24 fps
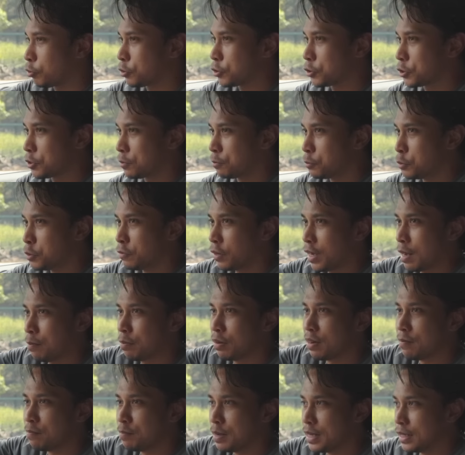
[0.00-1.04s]
just to move a
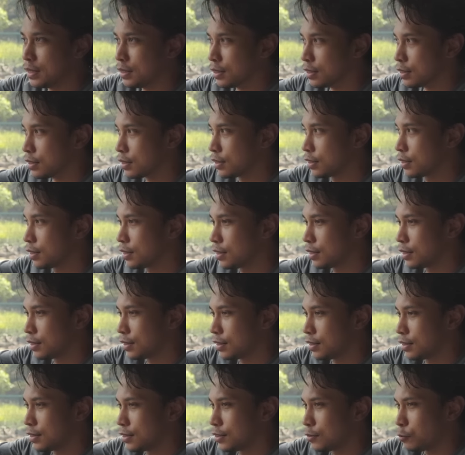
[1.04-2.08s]
couple of meters.
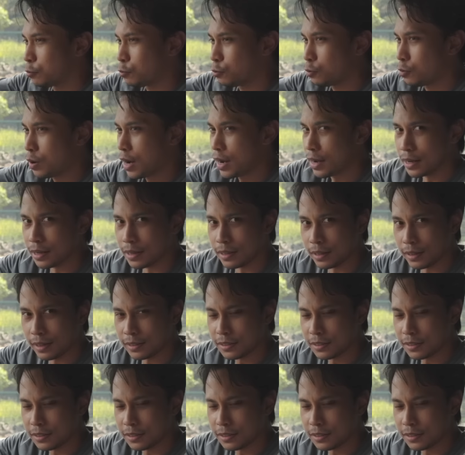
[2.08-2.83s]
Why?